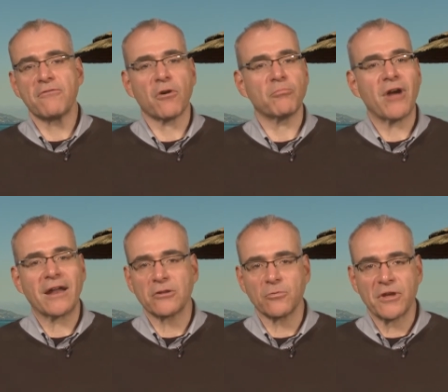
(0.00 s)
for
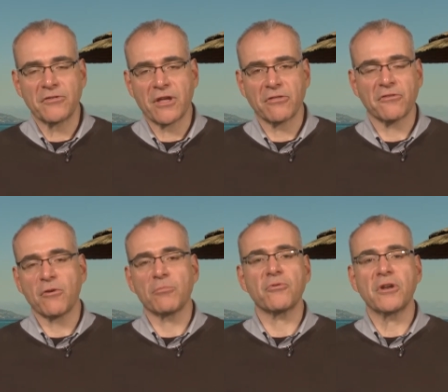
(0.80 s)
practical reasoning. There's
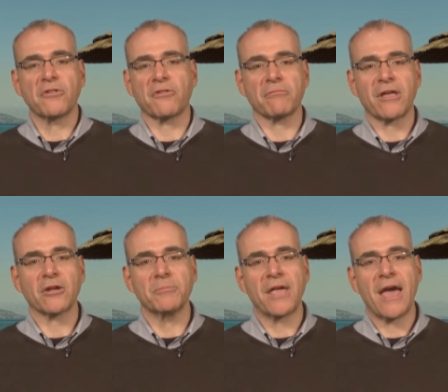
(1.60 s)
no criticism that
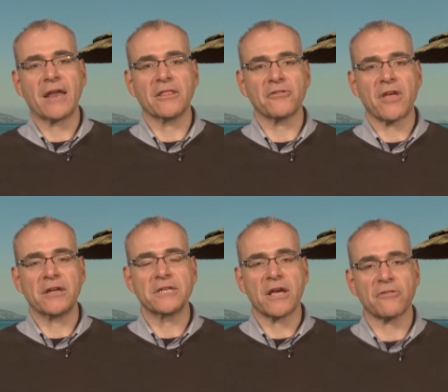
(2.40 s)
could be had in this
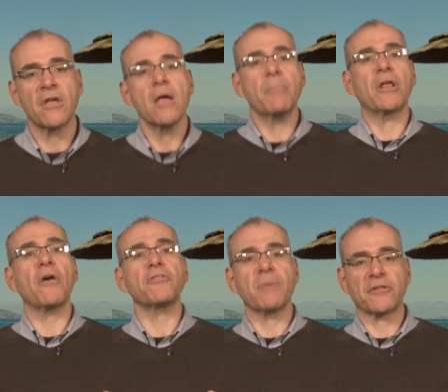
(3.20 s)
context. But he
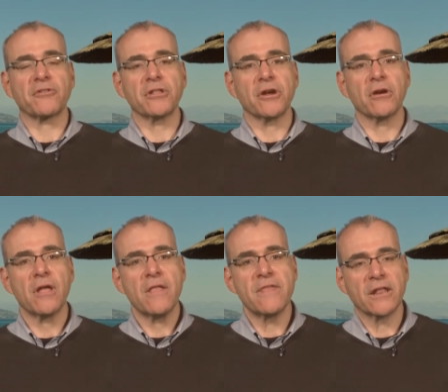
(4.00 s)
also makes clear
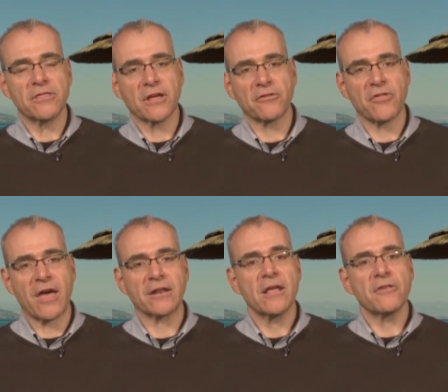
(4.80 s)
that he thinks
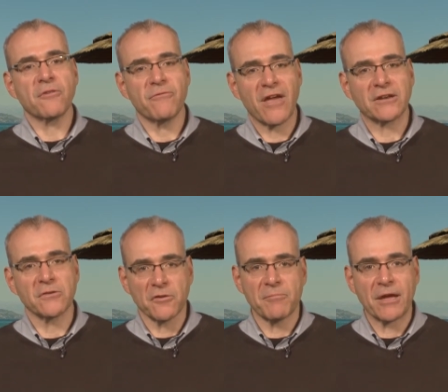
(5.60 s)
that
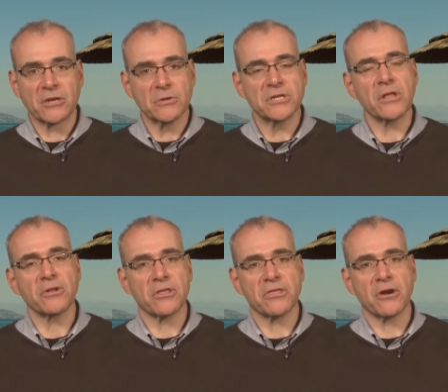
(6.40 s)
subjective expected
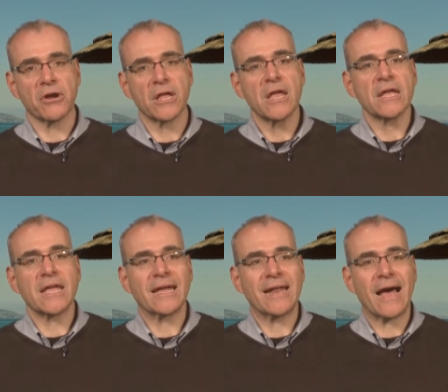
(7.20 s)
utility theory
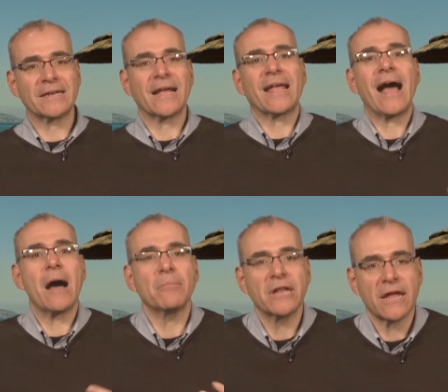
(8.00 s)
cannot
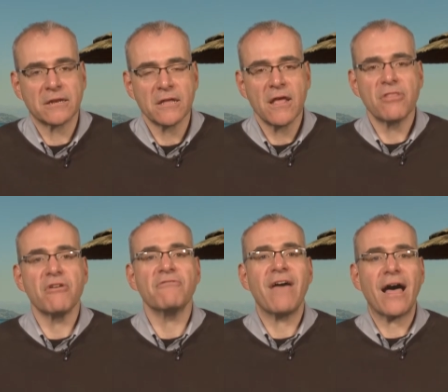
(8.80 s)
accommodate
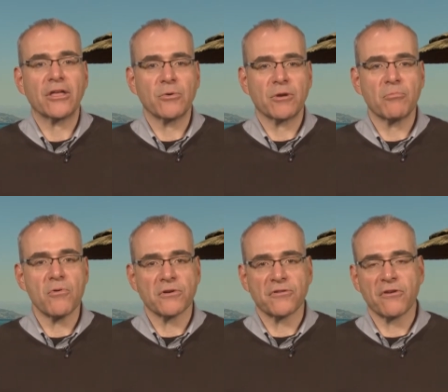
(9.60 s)
the value and
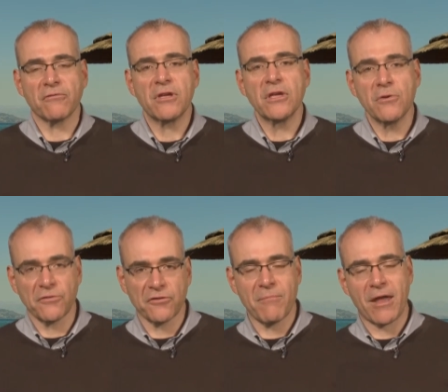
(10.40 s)
importance of
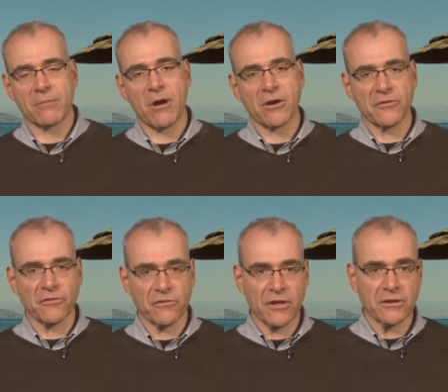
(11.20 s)
using somatic
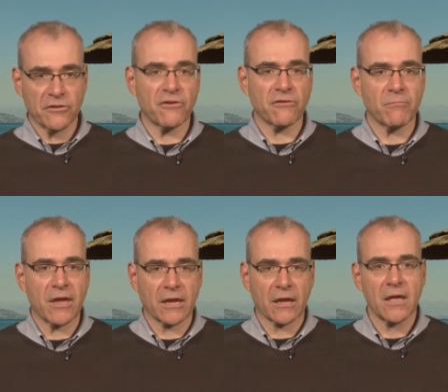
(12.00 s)
markers in
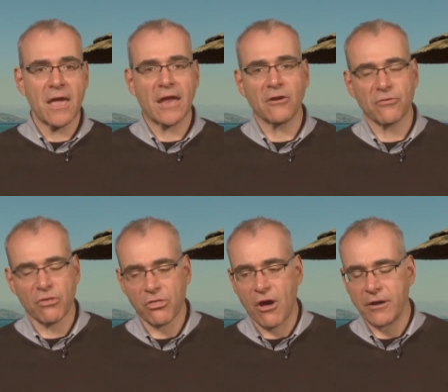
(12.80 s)
decision-making. And here's
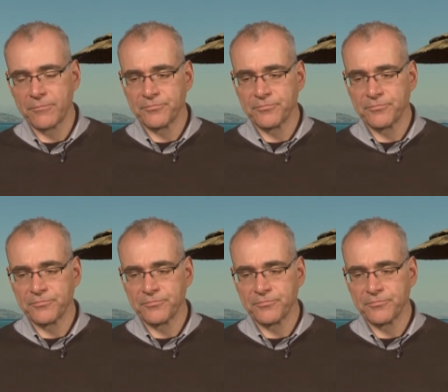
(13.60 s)
the thought.